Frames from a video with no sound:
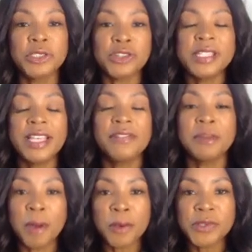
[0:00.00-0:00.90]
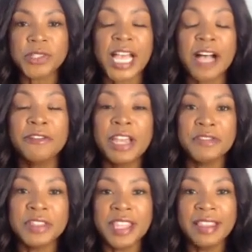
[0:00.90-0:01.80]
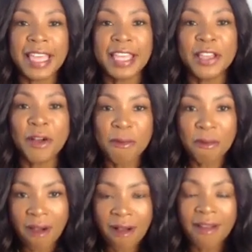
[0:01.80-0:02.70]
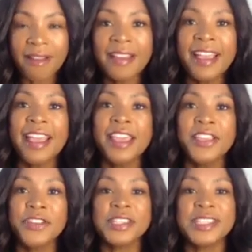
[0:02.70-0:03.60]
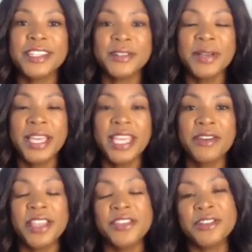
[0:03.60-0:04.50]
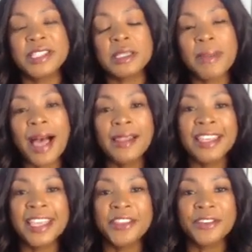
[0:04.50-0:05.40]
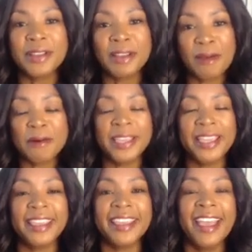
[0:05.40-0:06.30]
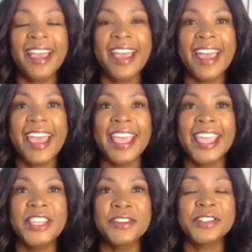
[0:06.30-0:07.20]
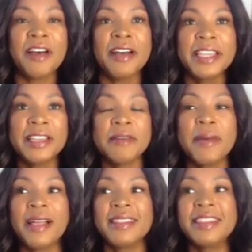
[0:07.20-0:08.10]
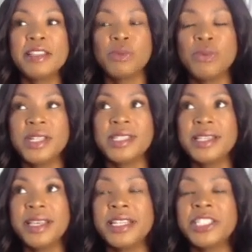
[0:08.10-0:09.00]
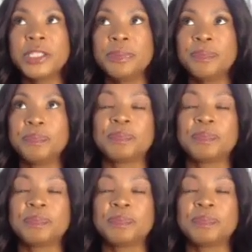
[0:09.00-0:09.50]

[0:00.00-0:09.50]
labeled yourself the poster child for everything that can go wrong, you're still here and you're smiling and you're glowing and you're talking about this with such